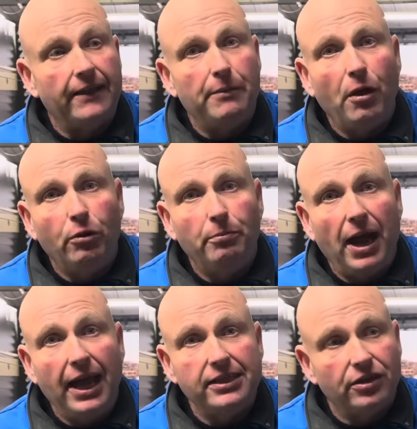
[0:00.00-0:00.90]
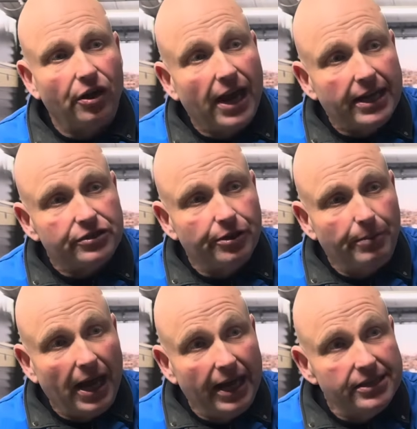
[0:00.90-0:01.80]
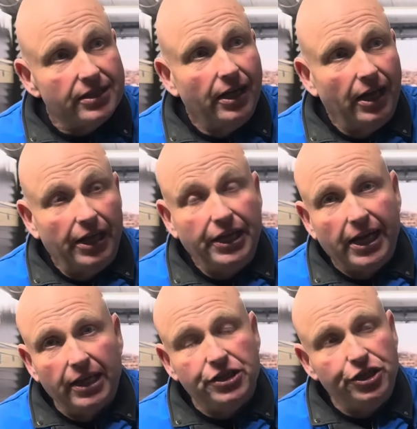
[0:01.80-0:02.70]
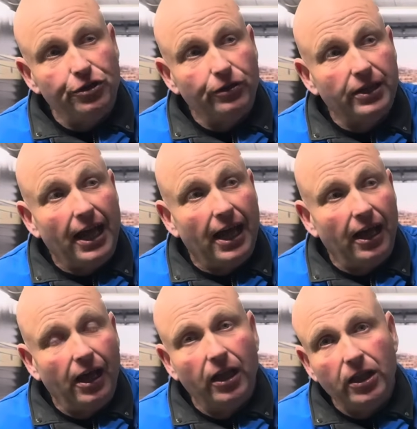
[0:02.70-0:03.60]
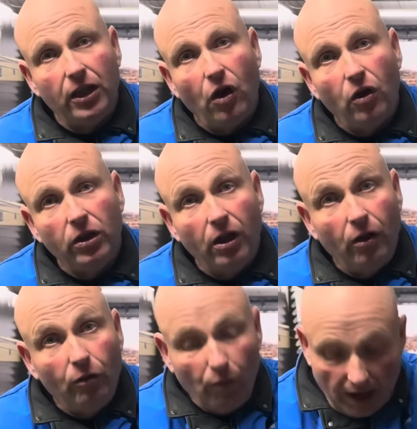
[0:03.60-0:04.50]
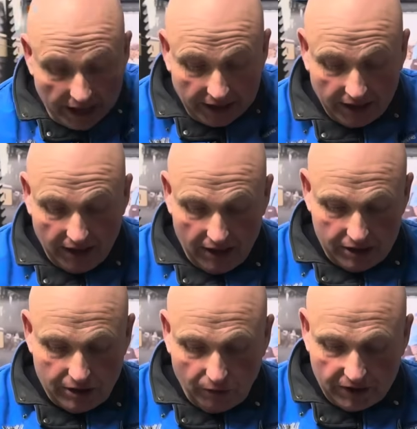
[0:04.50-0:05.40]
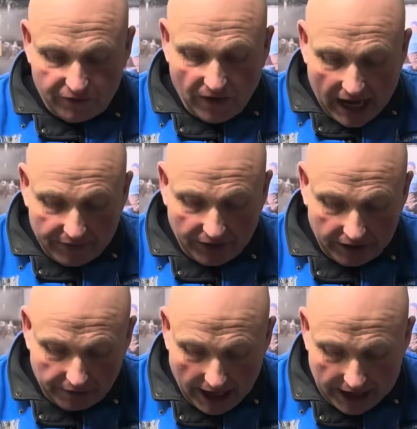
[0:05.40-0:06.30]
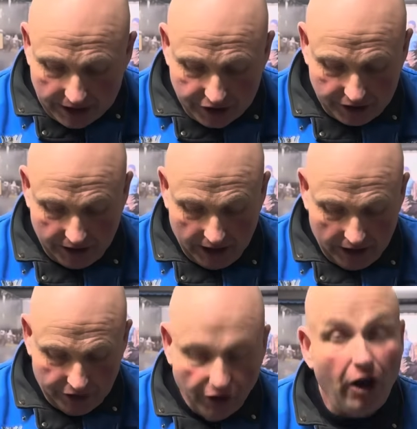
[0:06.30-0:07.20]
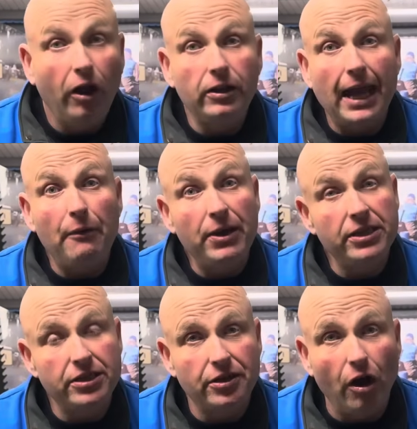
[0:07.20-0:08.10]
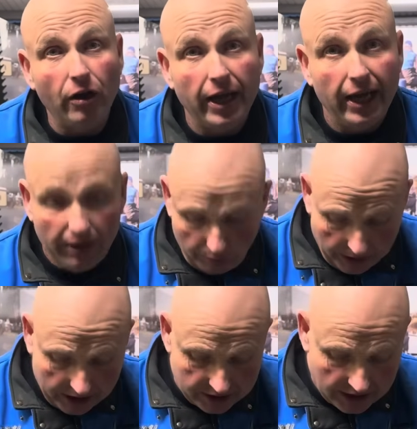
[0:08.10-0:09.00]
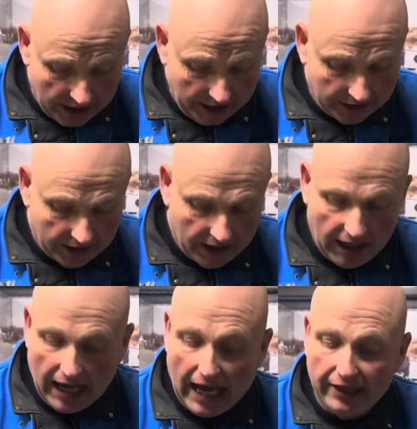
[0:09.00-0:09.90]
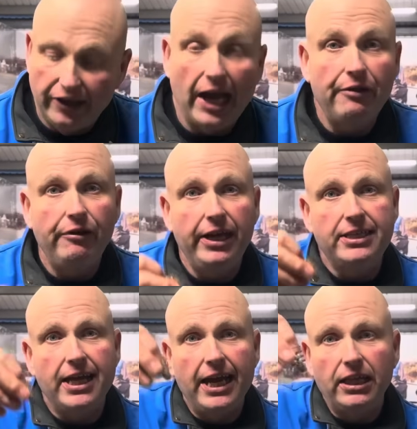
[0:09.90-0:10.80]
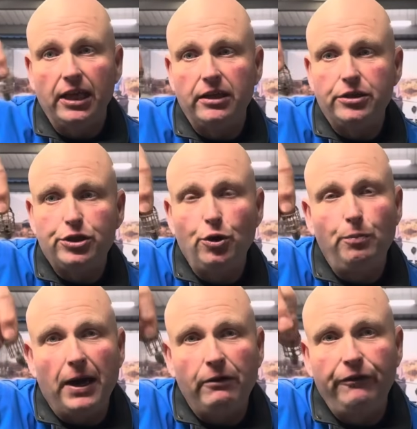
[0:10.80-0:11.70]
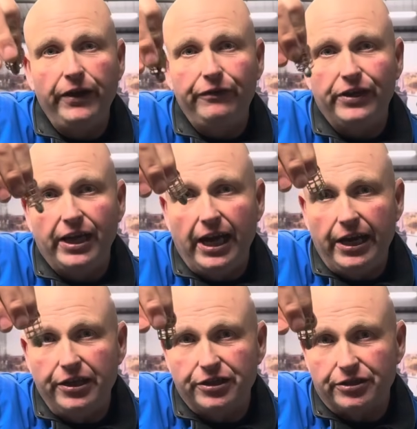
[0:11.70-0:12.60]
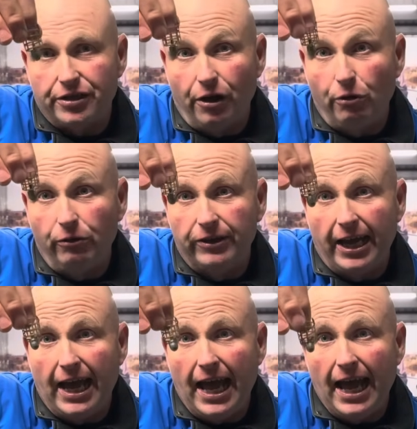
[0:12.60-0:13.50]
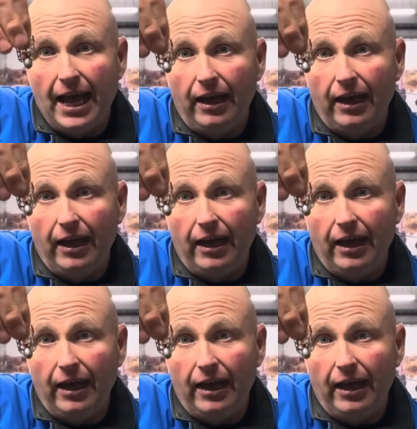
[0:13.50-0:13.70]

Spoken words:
them odd bites or extra bites, and you can chuck that a long way. So there's 5 in the range. They're all now in stock here at Wickersley, and they retail at £2.50 each. So they are